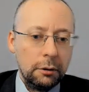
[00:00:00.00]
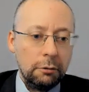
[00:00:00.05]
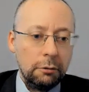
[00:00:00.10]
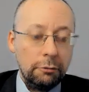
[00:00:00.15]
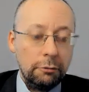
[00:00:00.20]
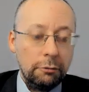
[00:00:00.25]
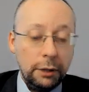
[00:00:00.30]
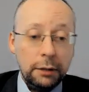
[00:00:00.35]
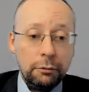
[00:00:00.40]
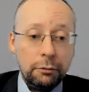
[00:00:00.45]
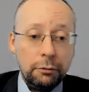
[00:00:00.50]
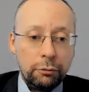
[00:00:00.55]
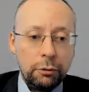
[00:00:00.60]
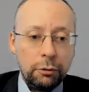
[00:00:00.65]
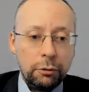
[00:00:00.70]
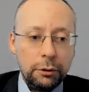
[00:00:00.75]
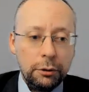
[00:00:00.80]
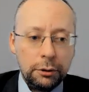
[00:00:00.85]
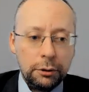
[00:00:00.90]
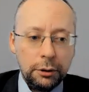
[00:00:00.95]
Then, of
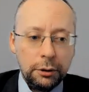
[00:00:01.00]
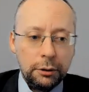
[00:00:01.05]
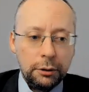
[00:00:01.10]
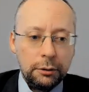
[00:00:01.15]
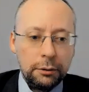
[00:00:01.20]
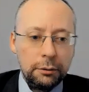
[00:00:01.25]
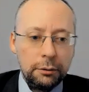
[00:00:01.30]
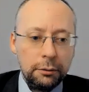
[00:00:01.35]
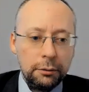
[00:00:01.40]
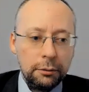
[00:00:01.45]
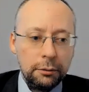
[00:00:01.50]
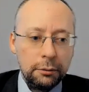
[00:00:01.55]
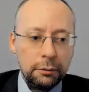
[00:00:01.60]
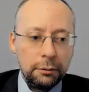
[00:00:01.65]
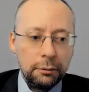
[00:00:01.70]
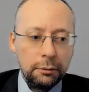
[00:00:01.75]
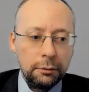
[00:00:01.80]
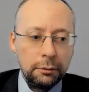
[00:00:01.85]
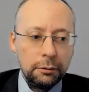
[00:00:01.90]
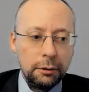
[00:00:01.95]
course,
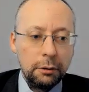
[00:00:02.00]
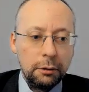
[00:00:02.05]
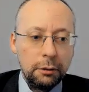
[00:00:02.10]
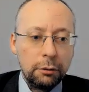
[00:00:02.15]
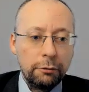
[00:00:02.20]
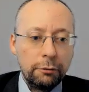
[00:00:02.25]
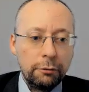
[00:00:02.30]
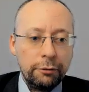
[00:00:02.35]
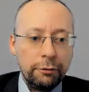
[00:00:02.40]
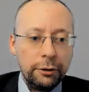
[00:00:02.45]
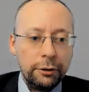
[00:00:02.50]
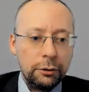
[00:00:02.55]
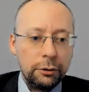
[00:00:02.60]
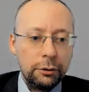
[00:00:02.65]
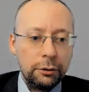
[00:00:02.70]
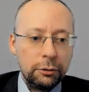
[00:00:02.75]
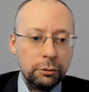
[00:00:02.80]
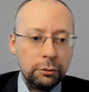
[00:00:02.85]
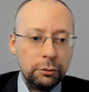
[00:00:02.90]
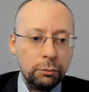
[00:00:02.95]
a lot of
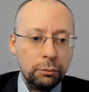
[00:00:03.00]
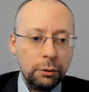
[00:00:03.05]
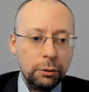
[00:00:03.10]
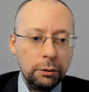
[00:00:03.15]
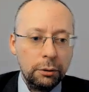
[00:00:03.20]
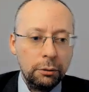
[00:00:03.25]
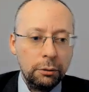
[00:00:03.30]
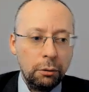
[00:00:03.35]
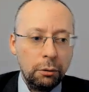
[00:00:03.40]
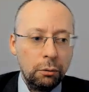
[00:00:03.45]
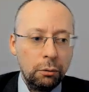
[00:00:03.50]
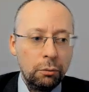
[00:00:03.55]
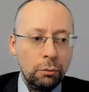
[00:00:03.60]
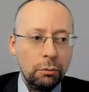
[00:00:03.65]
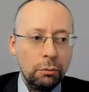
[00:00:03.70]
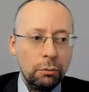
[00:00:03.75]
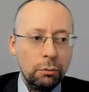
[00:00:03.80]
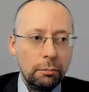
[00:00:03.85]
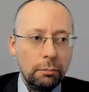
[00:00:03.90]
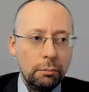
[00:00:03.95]
things you will
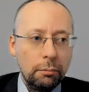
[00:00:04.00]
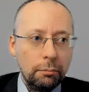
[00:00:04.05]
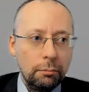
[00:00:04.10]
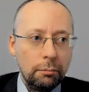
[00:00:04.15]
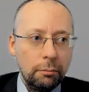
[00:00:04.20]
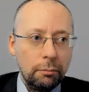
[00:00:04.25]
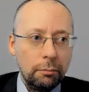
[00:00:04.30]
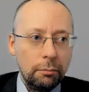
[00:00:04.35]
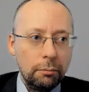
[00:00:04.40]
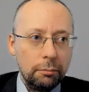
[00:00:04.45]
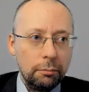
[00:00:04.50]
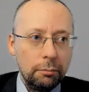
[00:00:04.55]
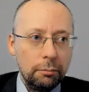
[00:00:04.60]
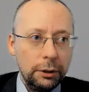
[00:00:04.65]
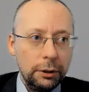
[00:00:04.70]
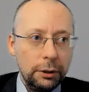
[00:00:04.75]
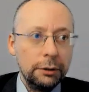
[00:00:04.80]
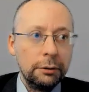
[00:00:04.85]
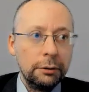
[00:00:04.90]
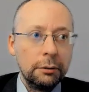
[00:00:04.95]
know
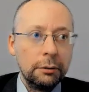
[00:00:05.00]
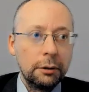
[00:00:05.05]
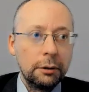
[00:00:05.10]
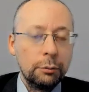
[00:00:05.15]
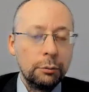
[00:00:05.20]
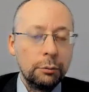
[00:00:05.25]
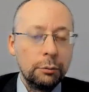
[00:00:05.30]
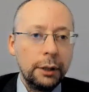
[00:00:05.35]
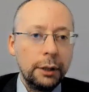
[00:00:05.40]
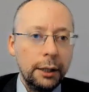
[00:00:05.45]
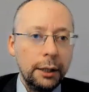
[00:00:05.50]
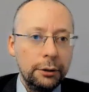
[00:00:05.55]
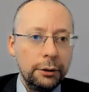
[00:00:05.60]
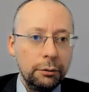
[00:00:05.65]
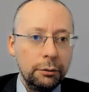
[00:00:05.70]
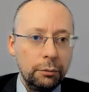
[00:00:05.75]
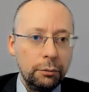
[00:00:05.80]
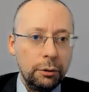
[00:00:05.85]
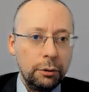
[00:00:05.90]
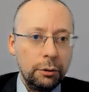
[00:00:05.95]
in
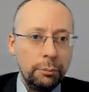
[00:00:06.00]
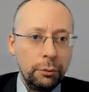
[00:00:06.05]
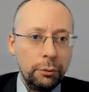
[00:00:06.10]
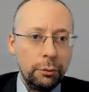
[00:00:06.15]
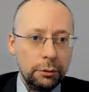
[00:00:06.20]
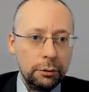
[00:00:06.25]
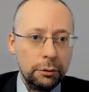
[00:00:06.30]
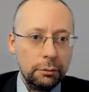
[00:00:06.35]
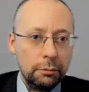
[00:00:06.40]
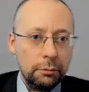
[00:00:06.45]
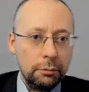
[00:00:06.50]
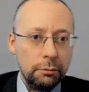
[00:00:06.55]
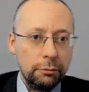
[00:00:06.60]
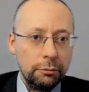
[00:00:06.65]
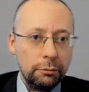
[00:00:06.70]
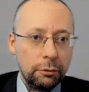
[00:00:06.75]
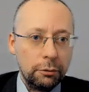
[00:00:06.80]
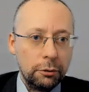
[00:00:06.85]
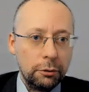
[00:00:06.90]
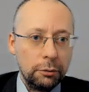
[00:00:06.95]
communicating with the person,
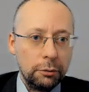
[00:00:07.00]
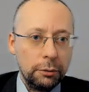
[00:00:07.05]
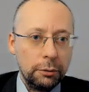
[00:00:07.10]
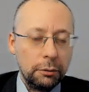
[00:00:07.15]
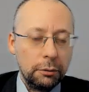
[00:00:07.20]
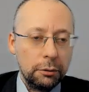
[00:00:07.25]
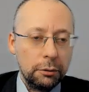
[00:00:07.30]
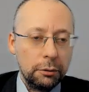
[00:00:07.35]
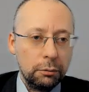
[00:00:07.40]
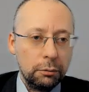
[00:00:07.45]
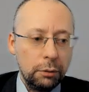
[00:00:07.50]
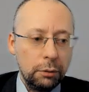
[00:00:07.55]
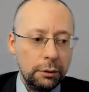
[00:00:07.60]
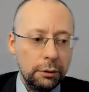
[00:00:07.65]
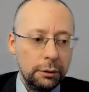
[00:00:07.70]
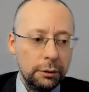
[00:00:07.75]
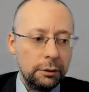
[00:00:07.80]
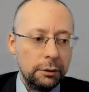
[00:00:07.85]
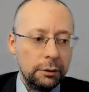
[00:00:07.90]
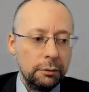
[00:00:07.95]
of course, because what
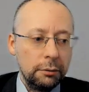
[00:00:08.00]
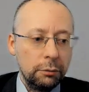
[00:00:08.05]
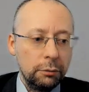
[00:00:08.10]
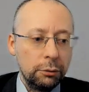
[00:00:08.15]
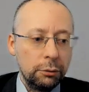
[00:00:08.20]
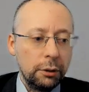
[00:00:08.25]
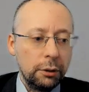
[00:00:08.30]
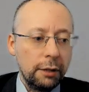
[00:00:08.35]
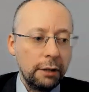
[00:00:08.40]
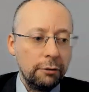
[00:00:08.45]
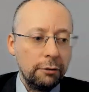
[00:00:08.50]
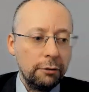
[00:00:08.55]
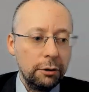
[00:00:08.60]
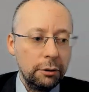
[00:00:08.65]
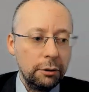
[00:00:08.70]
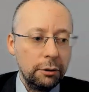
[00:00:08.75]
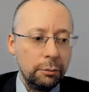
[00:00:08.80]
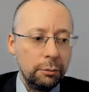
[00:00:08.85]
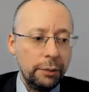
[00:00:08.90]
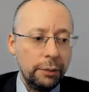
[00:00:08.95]
you have
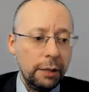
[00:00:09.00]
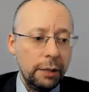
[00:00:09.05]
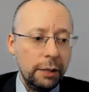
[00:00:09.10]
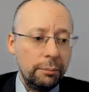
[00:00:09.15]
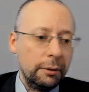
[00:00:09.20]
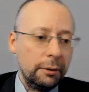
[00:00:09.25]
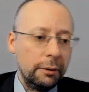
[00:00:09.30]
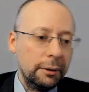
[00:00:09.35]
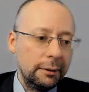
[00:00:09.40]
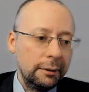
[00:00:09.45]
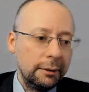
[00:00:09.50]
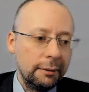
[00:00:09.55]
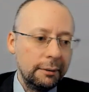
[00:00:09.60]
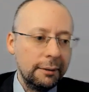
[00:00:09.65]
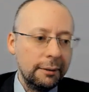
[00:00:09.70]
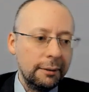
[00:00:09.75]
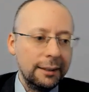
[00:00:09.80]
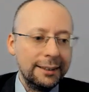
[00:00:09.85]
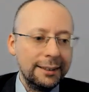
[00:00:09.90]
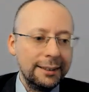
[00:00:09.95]
on paper, it
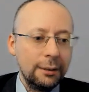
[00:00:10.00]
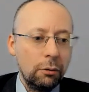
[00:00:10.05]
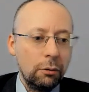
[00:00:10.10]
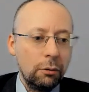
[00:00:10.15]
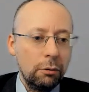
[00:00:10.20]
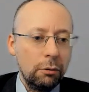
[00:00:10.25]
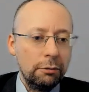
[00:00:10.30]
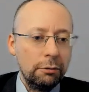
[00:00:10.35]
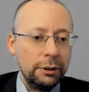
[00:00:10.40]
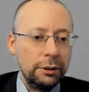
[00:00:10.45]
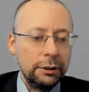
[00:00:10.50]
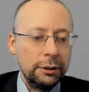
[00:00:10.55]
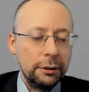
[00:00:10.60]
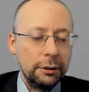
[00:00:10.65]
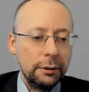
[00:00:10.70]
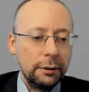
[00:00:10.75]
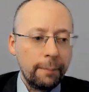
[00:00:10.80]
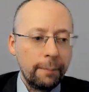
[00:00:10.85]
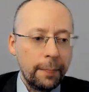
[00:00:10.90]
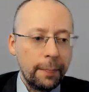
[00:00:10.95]
is
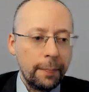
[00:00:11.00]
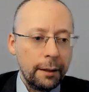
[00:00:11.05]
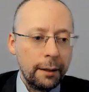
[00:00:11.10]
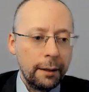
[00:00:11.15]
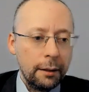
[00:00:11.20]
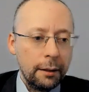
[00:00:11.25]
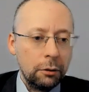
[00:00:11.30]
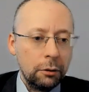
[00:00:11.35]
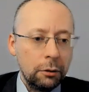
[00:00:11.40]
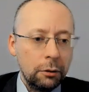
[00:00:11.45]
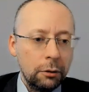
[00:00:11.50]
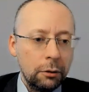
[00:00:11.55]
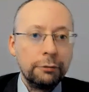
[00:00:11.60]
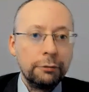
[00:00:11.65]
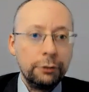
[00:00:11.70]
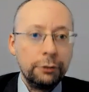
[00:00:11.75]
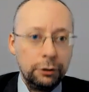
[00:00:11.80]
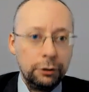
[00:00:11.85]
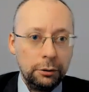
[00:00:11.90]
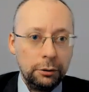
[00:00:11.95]
always not
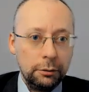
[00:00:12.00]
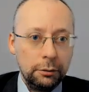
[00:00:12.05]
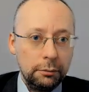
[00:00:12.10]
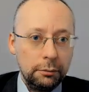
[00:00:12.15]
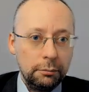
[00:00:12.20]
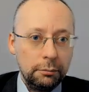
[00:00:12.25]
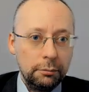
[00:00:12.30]
sufficient.